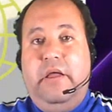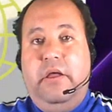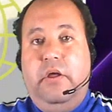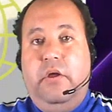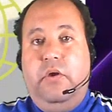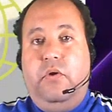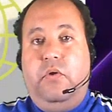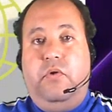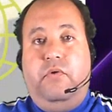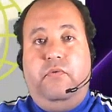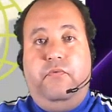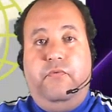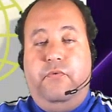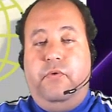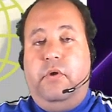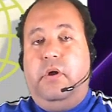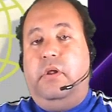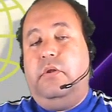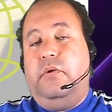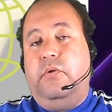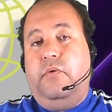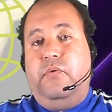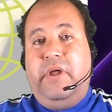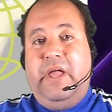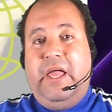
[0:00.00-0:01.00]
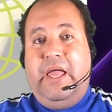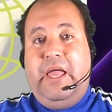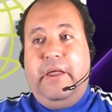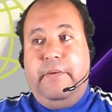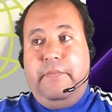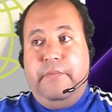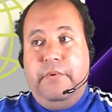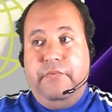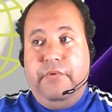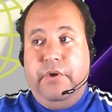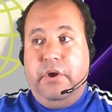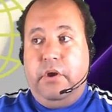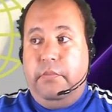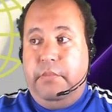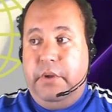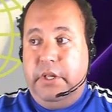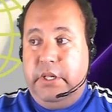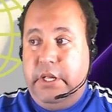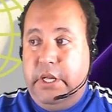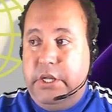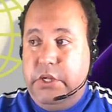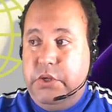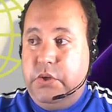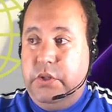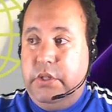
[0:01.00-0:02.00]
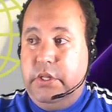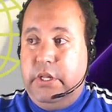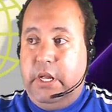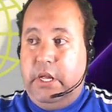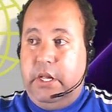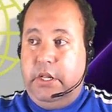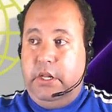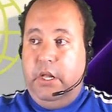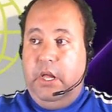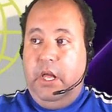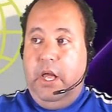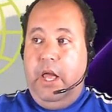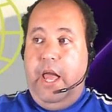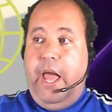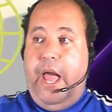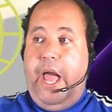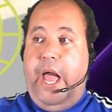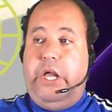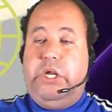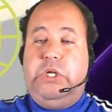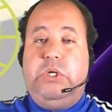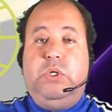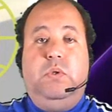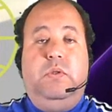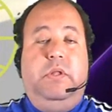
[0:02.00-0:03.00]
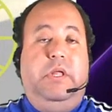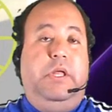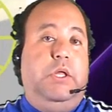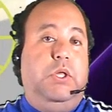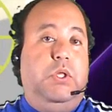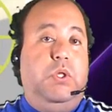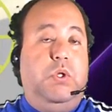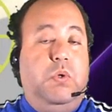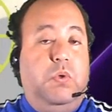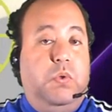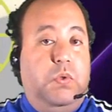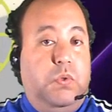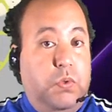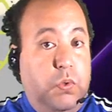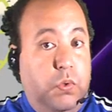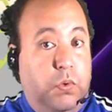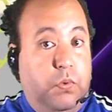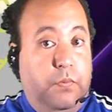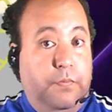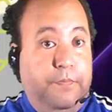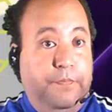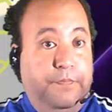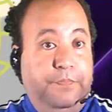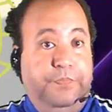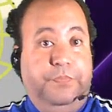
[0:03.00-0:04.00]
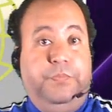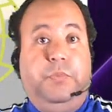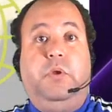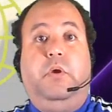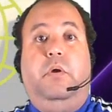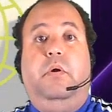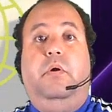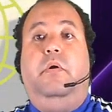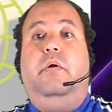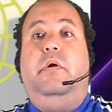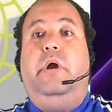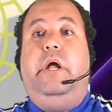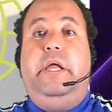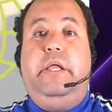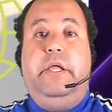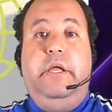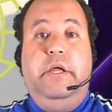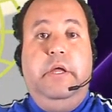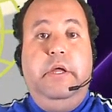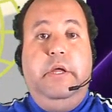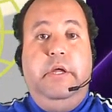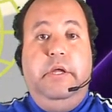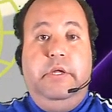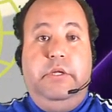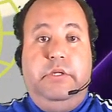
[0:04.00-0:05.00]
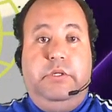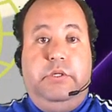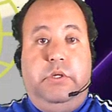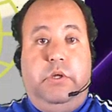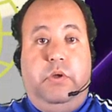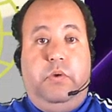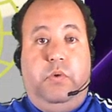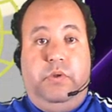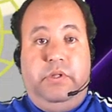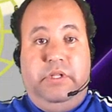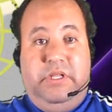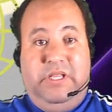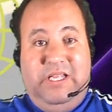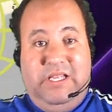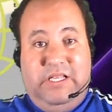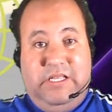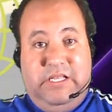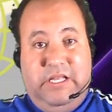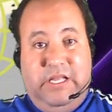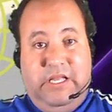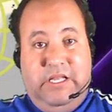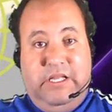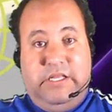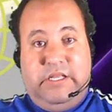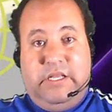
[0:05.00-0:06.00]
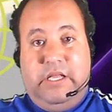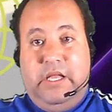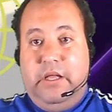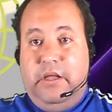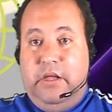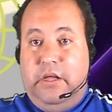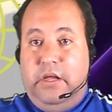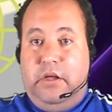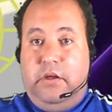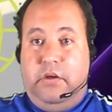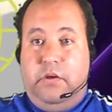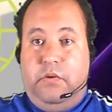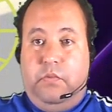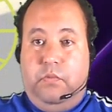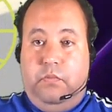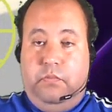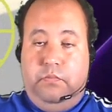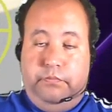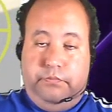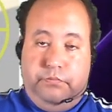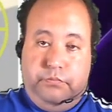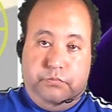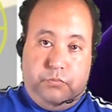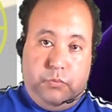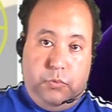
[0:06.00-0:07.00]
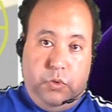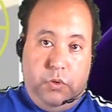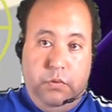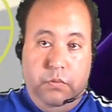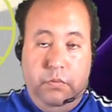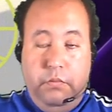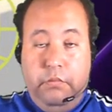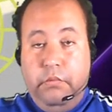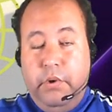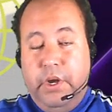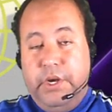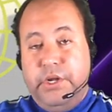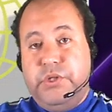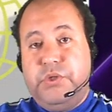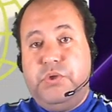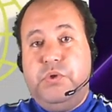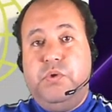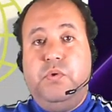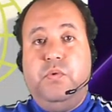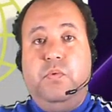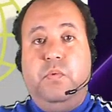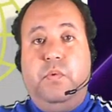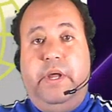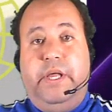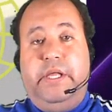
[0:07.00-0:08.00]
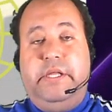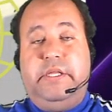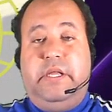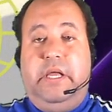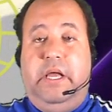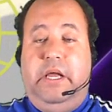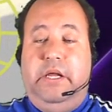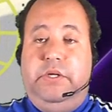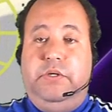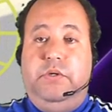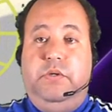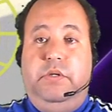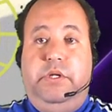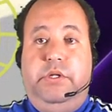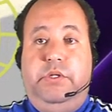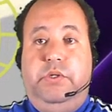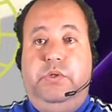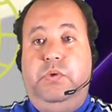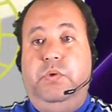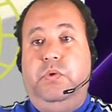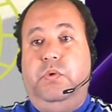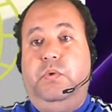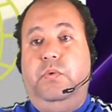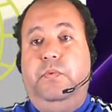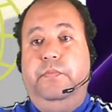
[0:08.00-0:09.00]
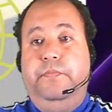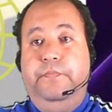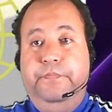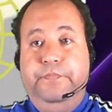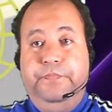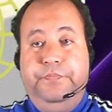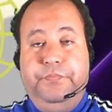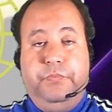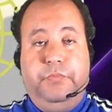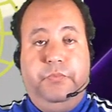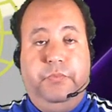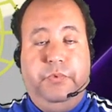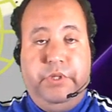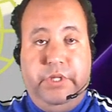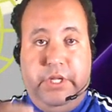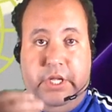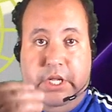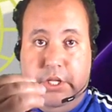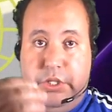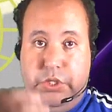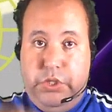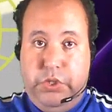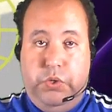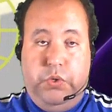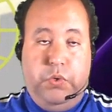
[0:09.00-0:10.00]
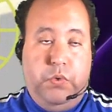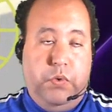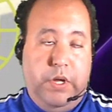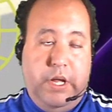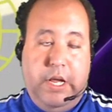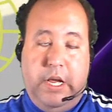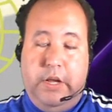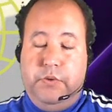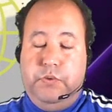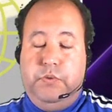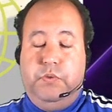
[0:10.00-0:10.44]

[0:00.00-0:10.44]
or follow every recommendation that actually you do. All right, so this is one or two ways actually to teach you how